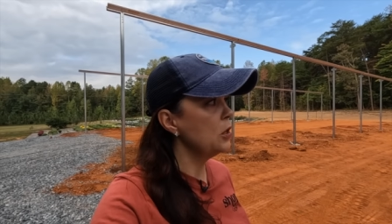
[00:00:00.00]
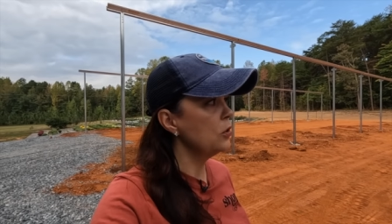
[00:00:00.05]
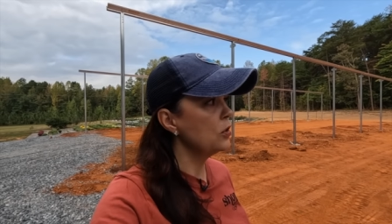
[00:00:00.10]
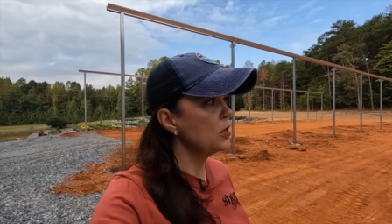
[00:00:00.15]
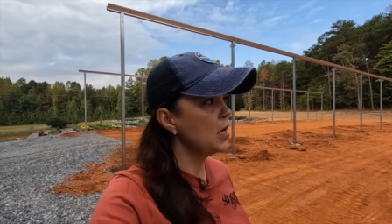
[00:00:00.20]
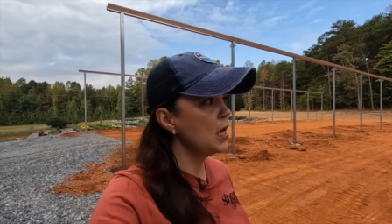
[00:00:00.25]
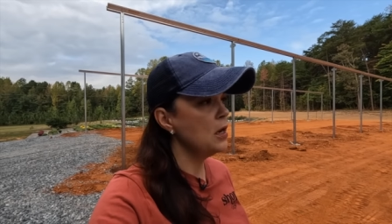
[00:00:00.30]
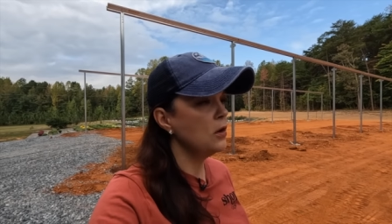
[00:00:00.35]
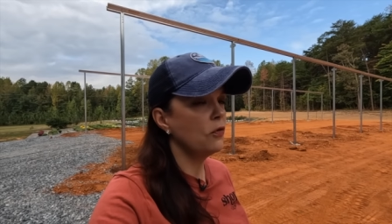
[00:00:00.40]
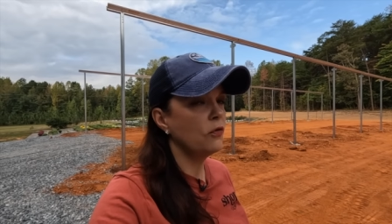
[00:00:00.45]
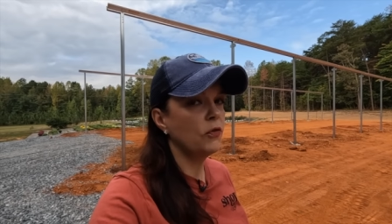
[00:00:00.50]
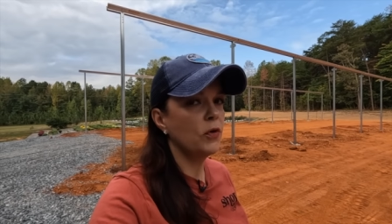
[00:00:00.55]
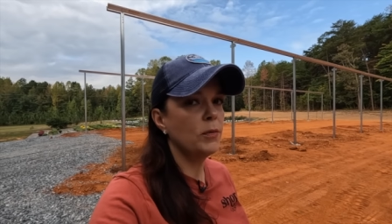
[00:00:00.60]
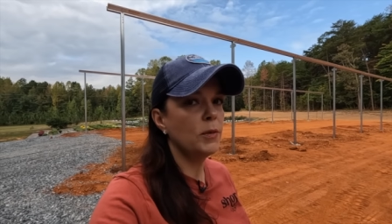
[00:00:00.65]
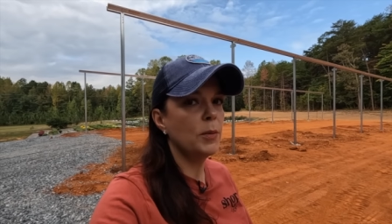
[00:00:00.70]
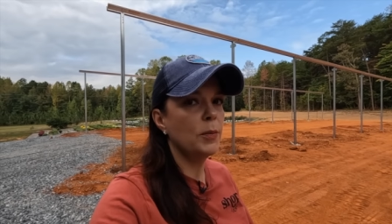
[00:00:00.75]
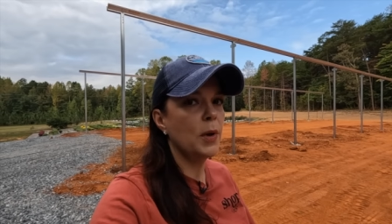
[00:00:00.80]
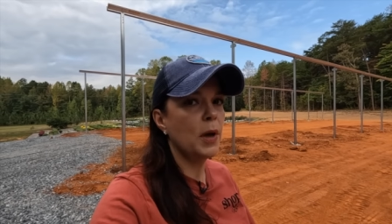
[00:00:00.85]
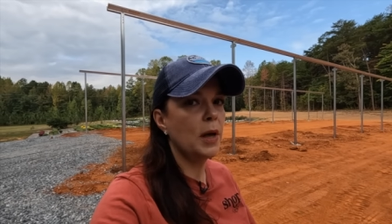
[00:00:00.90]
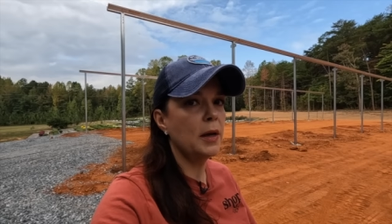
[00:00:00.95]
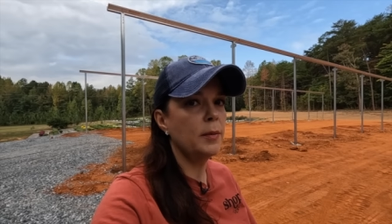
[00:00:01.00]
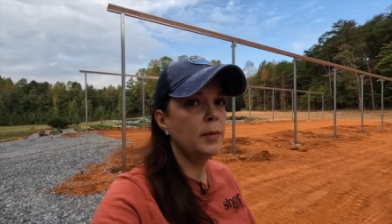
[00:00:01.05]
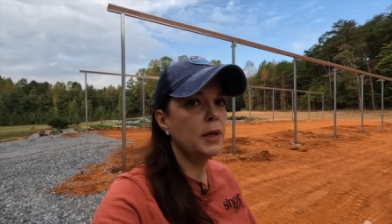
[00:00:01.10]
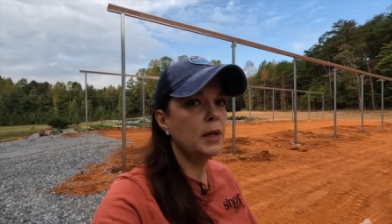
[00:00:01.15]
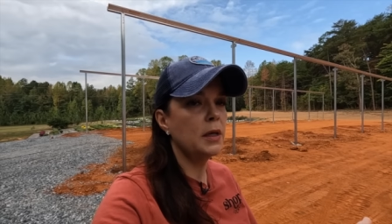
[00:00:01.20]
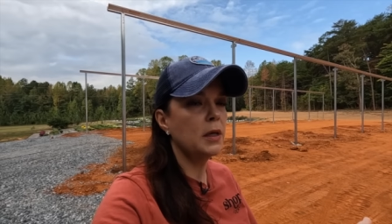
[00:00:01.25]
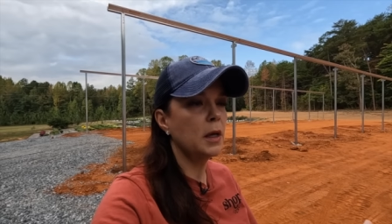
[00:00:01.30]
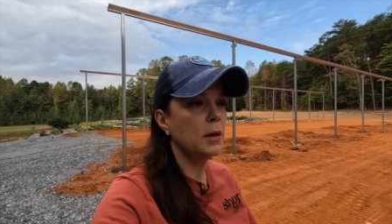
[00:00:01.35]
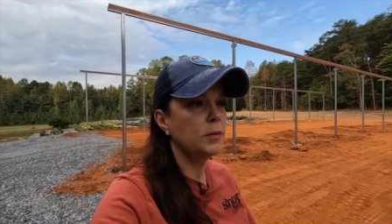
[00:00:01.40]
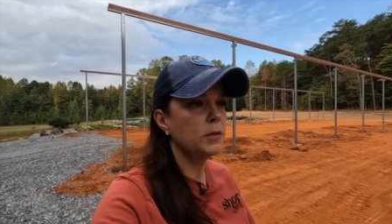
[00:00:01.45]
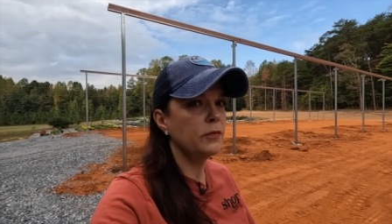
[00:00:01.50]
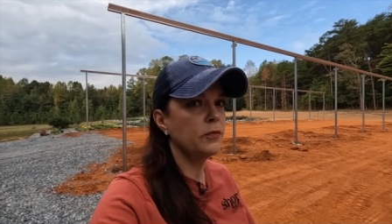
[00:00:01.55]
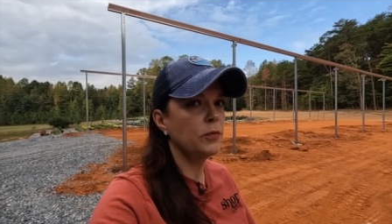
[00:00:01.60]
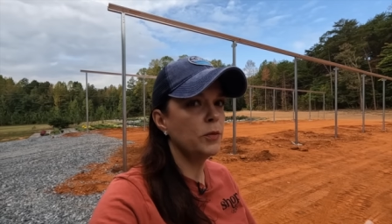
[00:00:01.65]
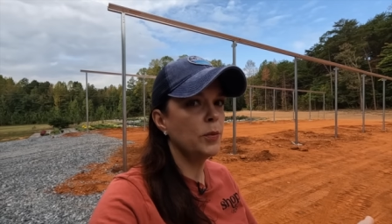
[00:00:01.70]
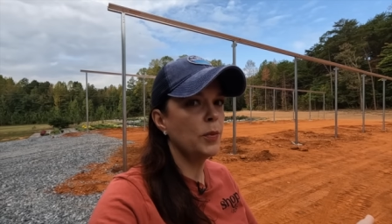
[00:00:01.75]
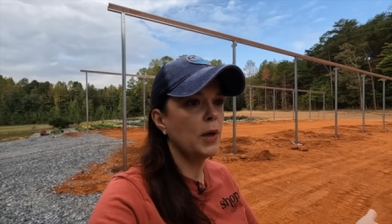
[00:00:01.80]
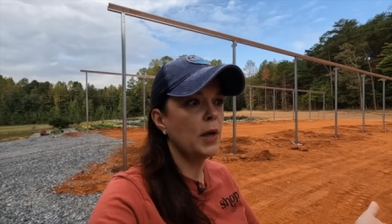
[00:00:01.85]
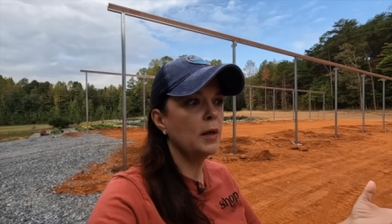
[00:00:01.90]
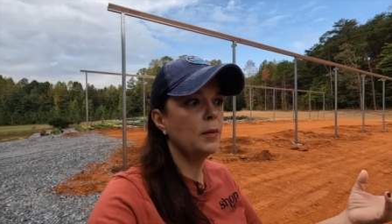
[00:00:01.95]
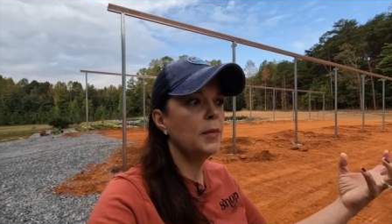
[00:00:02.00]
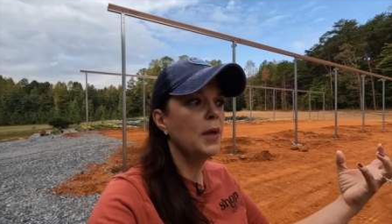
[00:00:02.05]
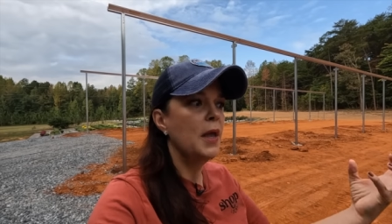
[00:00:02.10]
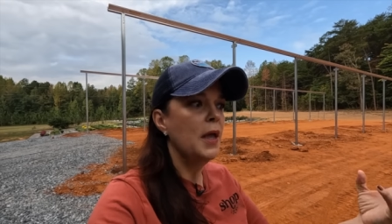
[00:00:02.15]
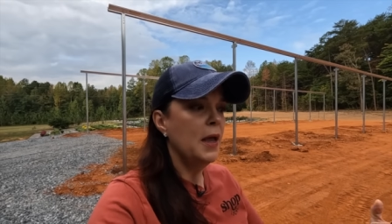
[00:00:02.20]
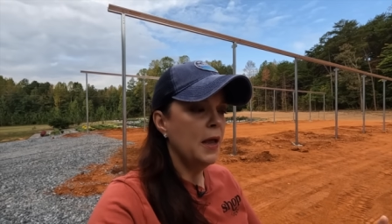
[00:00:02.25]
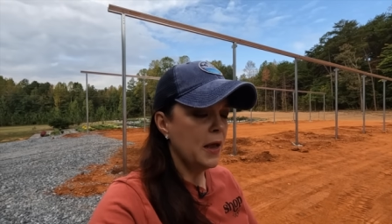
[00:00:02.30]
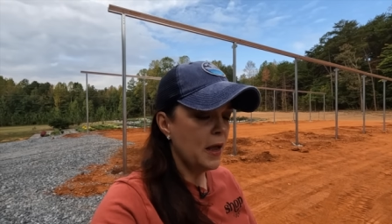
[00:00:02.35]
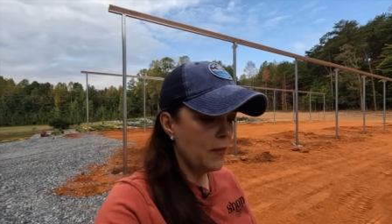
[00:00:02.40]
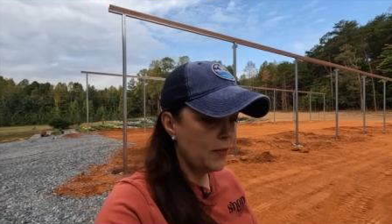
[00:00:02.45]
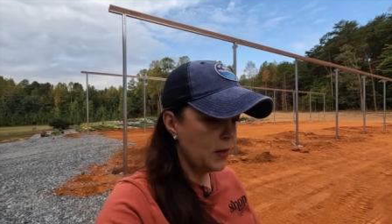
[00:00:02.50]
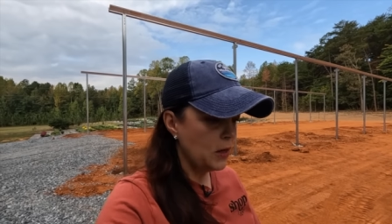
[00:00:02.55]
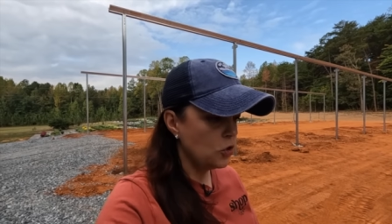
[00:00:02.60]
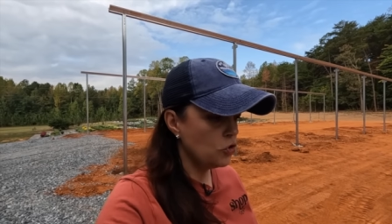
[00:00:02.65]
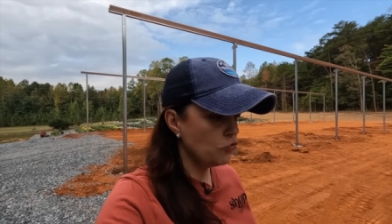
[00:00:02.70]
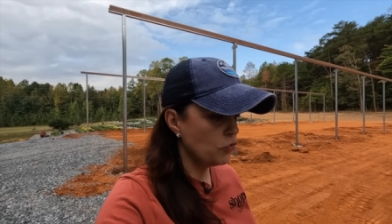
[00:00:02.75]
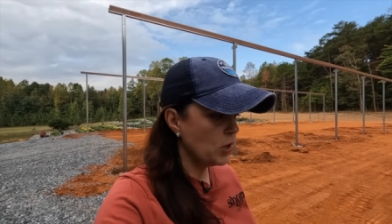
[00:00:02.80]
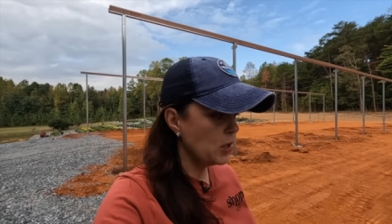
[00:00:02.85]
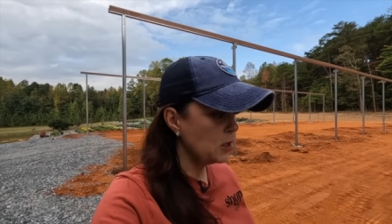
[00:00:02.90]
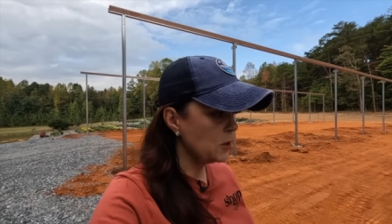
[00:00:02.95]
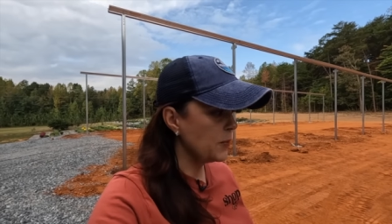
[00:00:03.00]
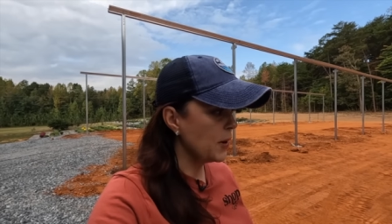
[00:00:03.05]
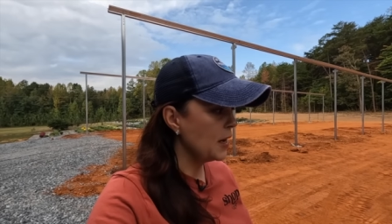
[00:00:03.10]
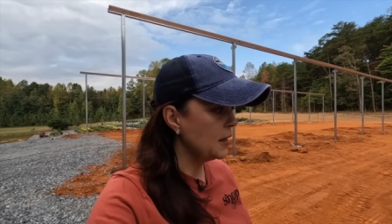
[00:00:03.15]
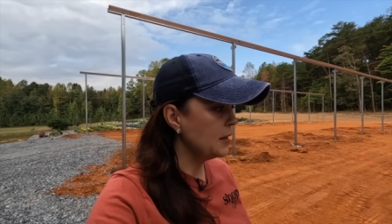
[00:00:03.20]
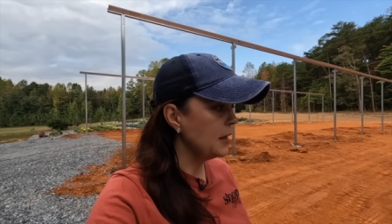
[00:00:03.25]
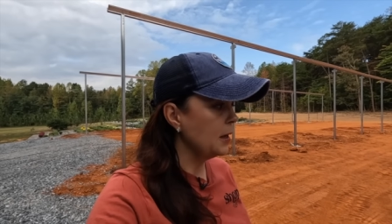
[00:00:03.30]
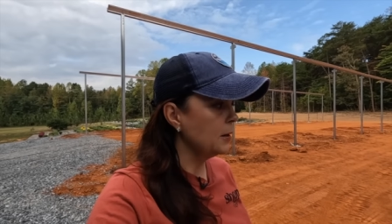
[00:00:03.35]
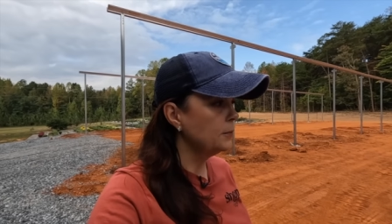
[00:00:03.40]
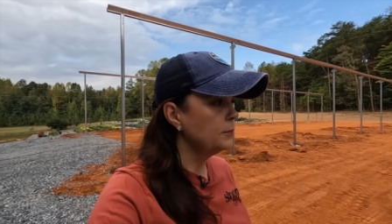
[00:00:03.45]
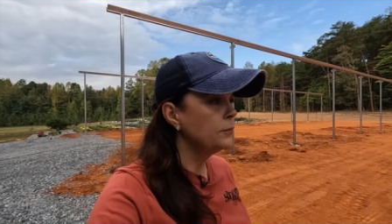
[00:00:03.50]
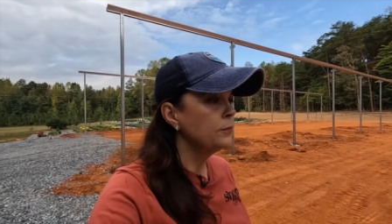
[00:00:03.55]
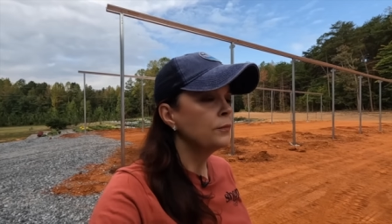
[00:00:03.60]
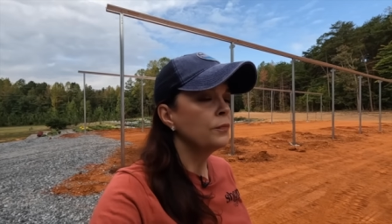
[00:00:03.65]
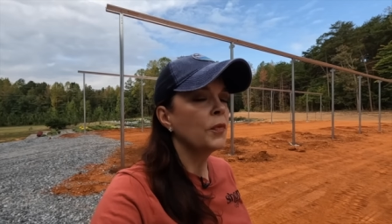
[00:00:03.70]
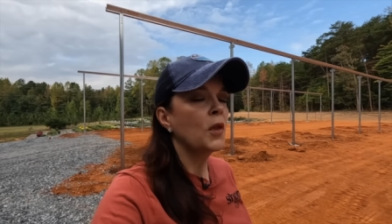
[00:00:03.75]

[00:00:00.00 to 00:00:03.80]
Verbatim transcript: irrigate from the bottom and it comes up from the bottom and then it drains back down.